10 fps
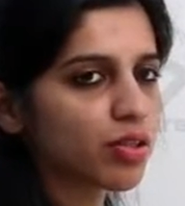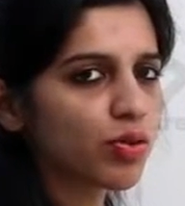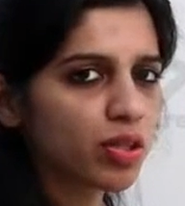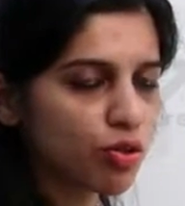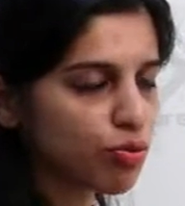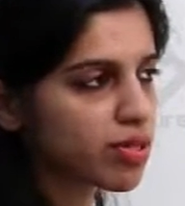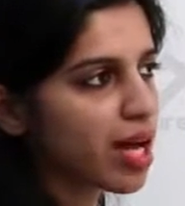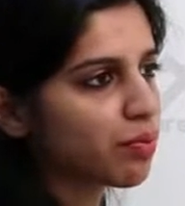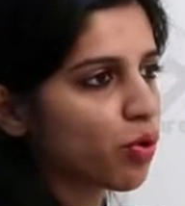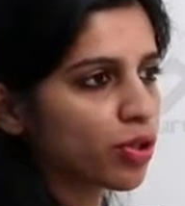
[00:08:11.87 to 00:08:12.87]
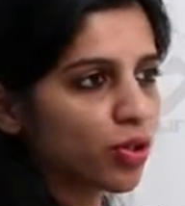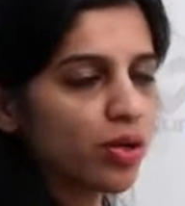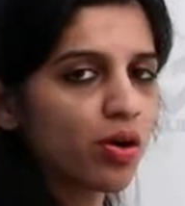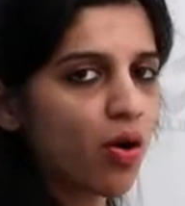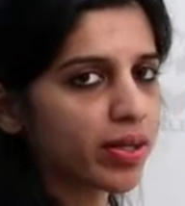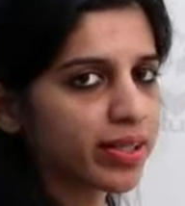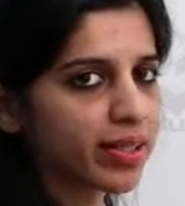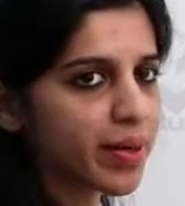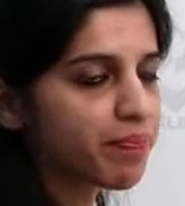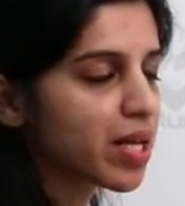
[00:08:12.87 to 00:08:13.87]
you can use that module
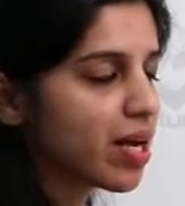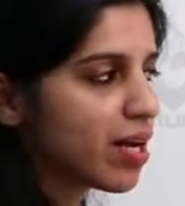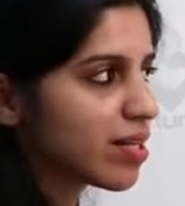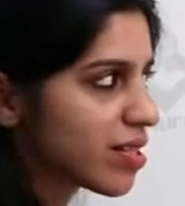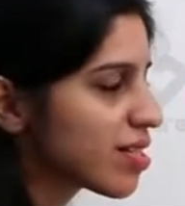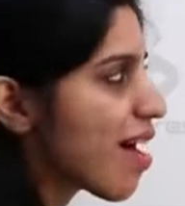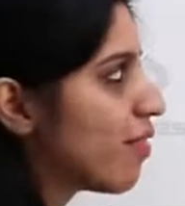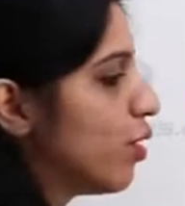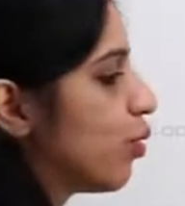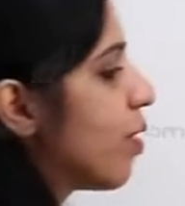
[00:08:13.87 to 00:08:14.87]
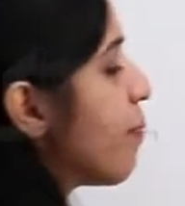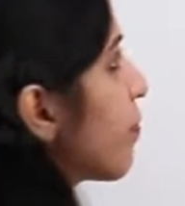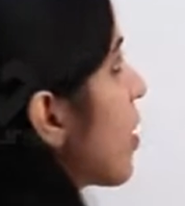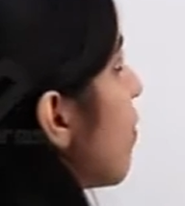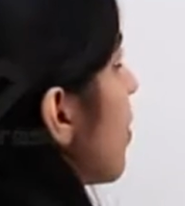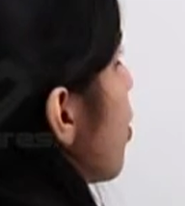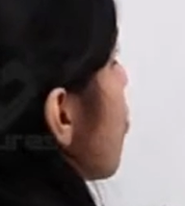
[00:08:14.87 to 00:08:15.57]
accordingly. Just have a look. We are